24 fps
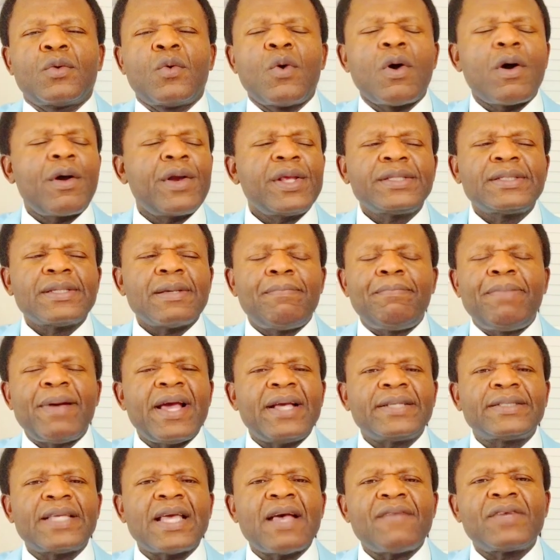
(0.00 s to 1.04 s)
What is the
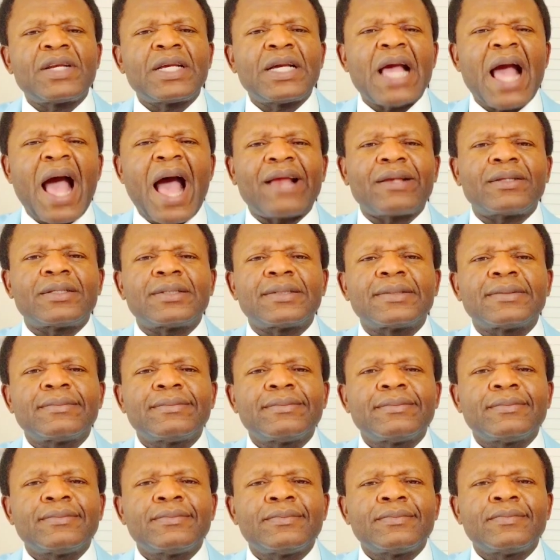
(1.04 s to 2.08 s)
best heaven got?
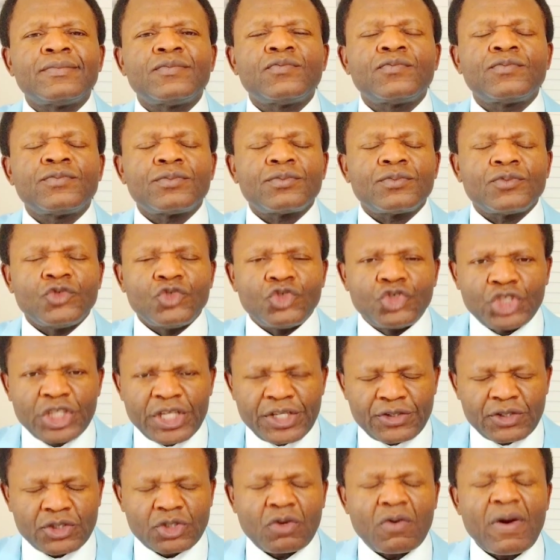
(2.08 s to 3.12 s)

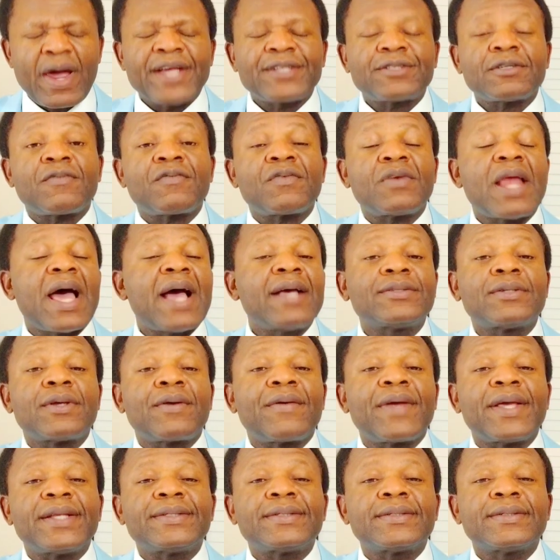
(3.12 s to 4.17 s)
Jesus Christ of
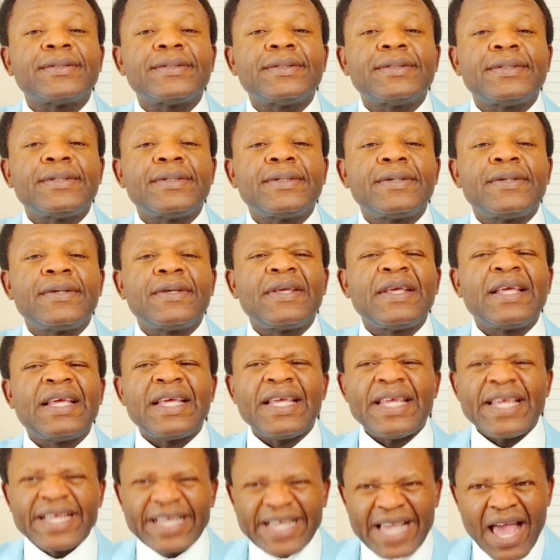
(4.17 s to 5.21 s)
Nazareth.
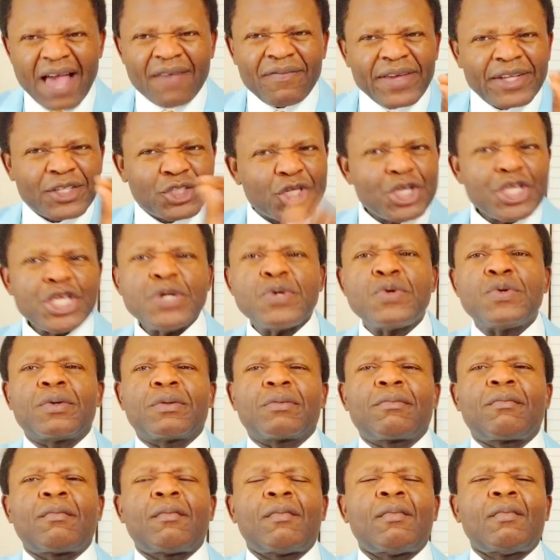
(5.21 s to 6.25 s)
He gave it to
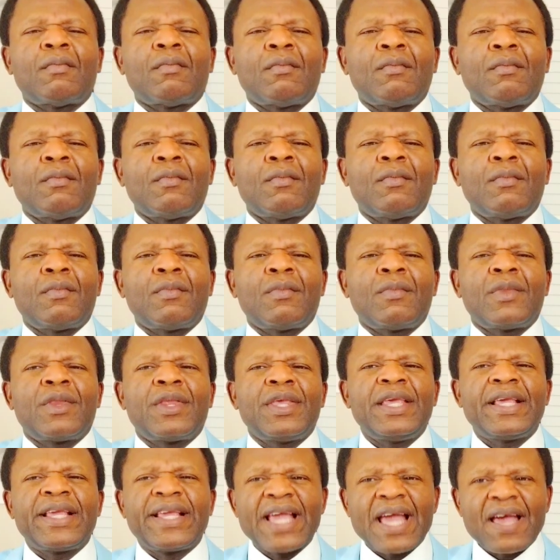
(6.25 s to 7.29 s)
you.
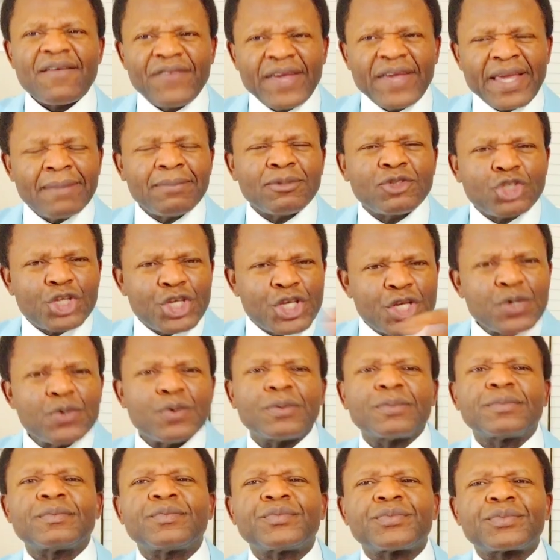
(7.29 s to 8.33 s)
He gave him to
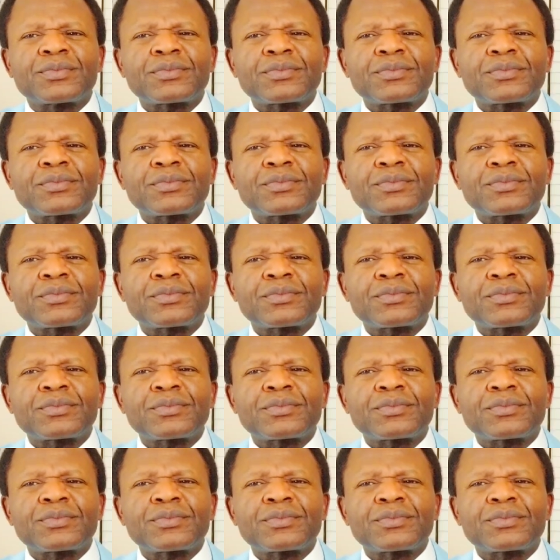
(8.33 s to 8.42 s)
you.